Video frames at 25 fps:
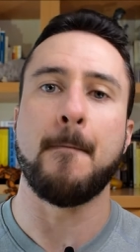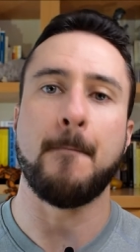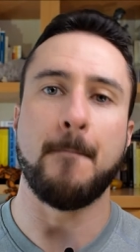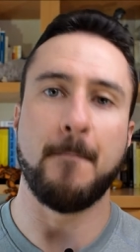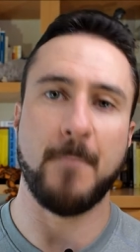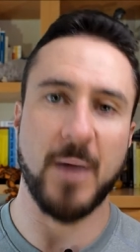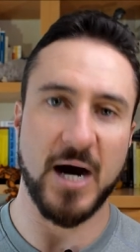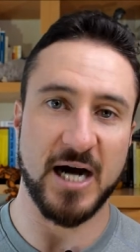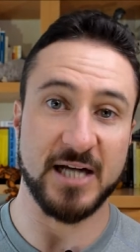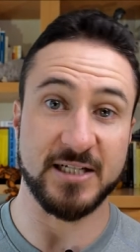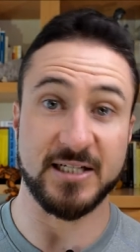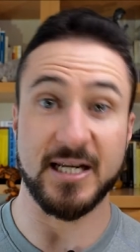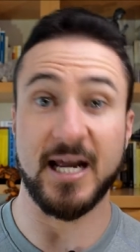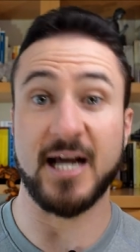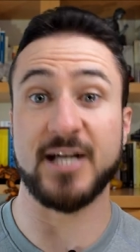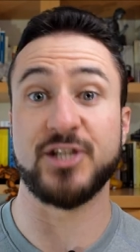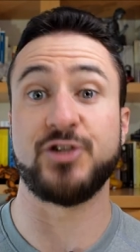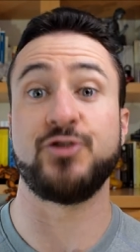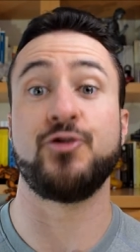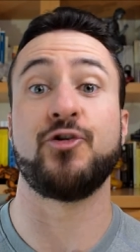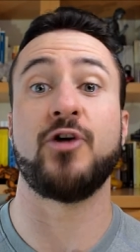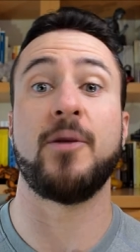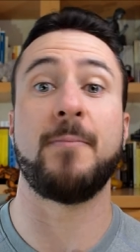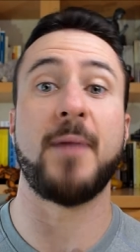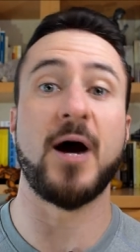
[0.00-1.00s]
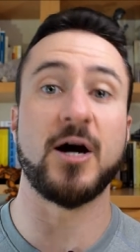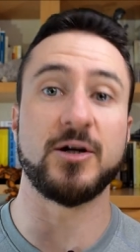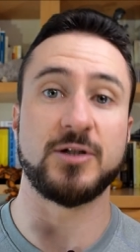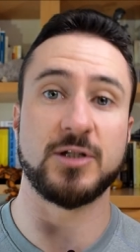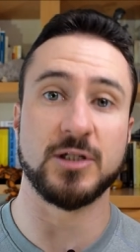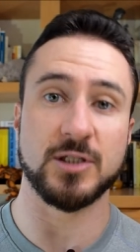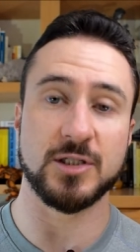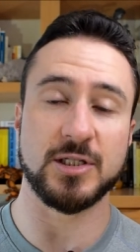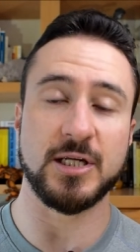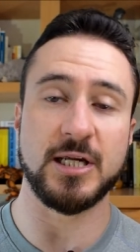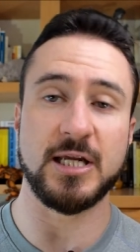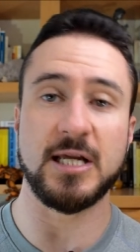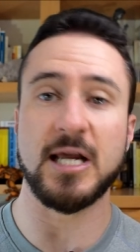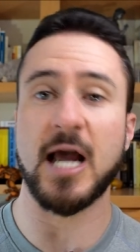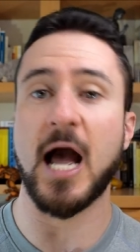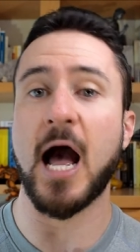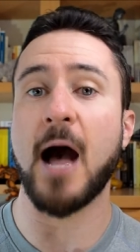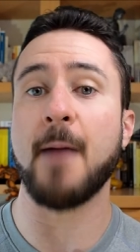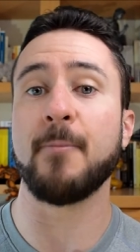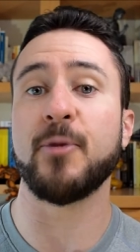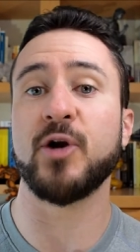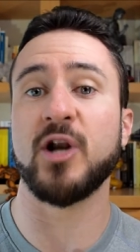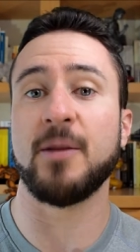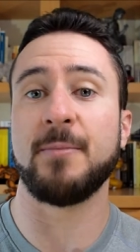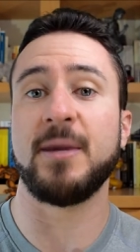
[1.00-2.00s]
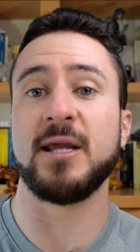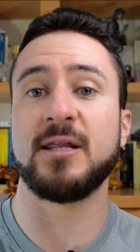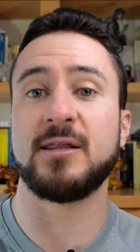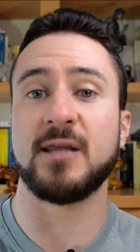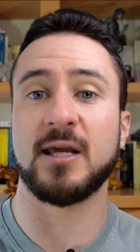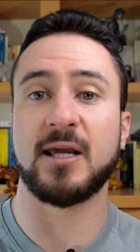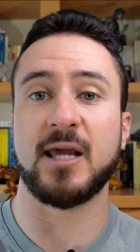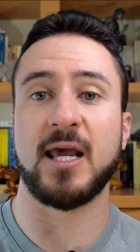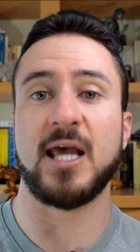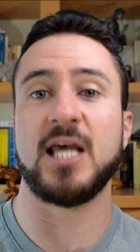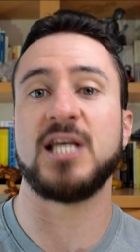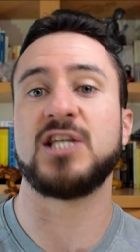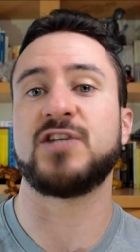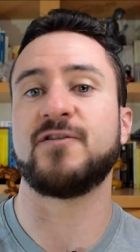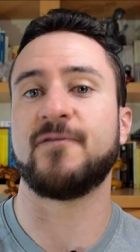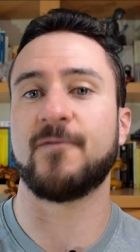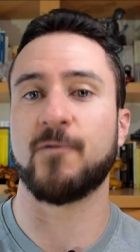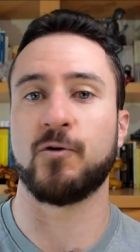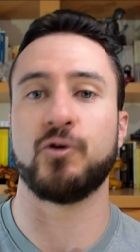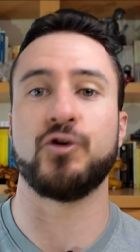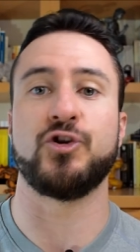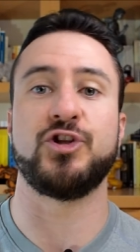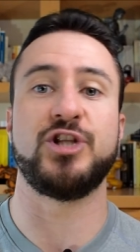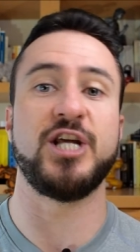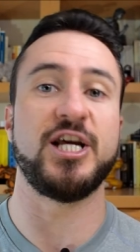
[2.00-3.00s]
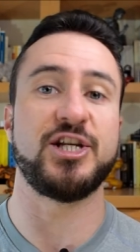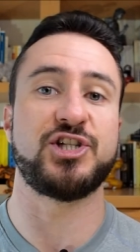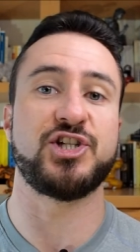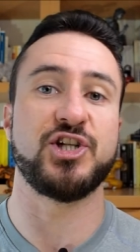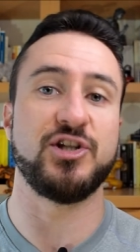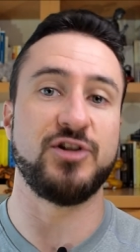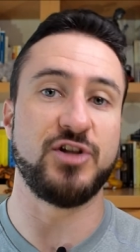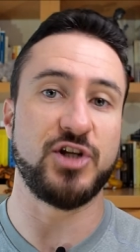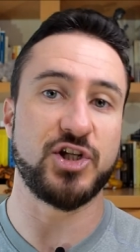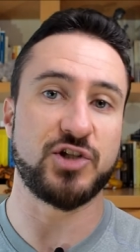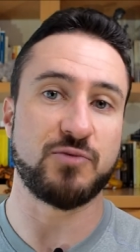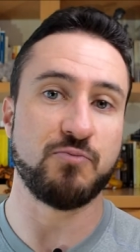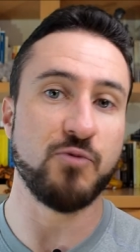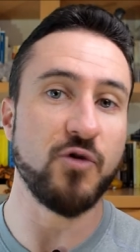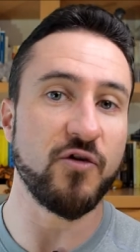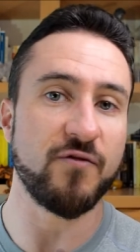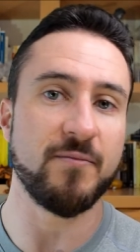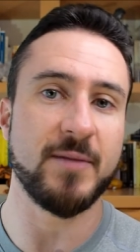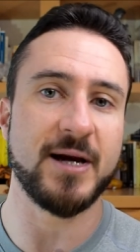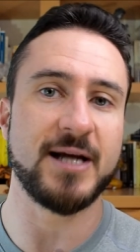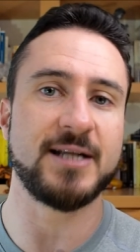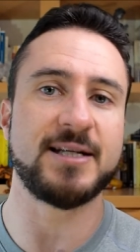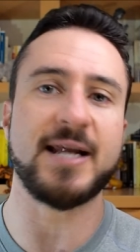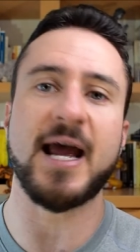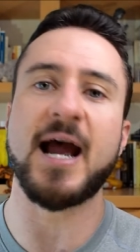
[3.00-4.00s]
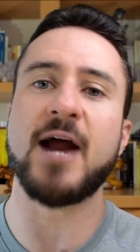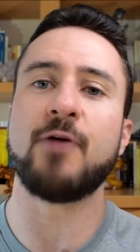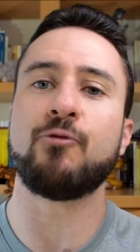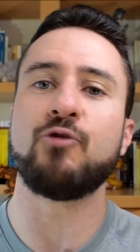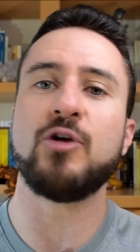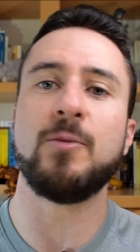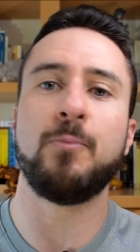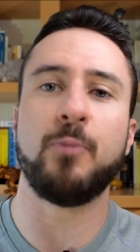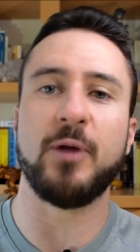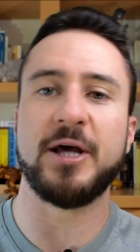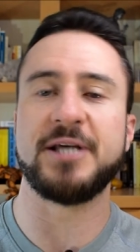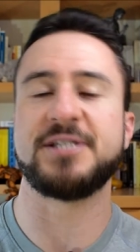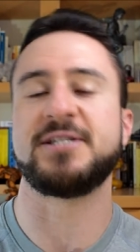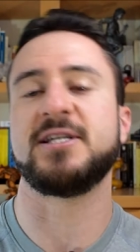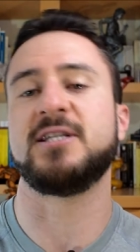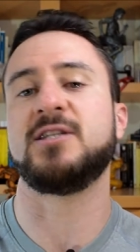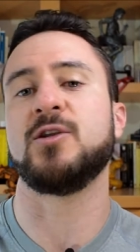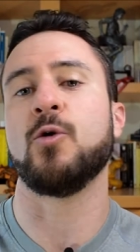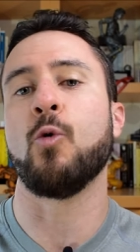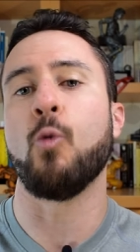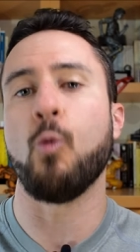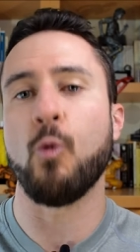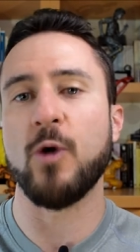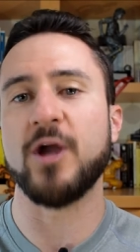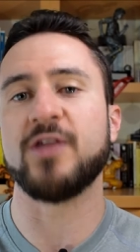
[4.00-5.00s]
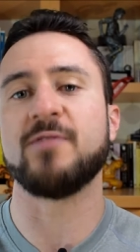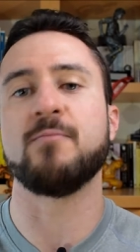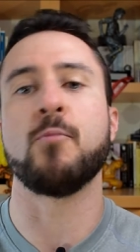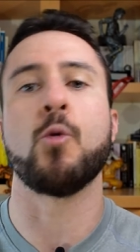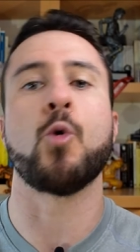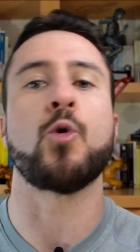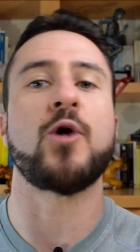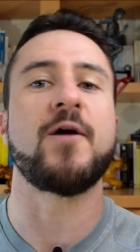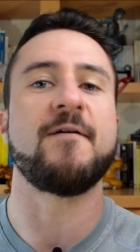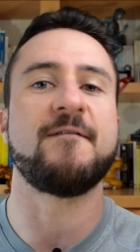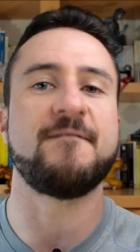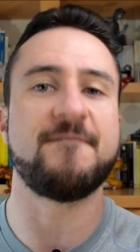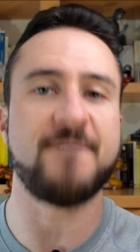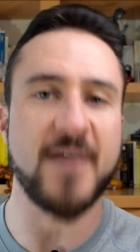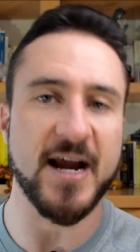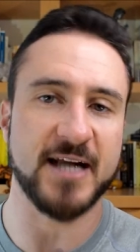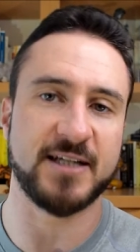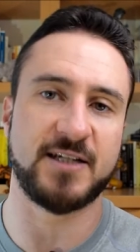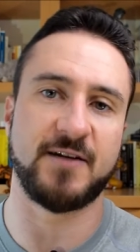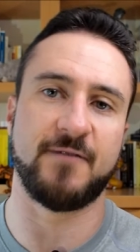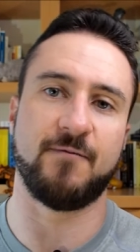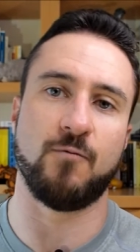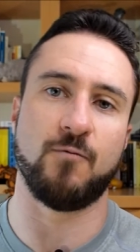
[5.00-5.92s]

But as you're about to see, I'm gonna make the case for ditching this movement and replace it with more effective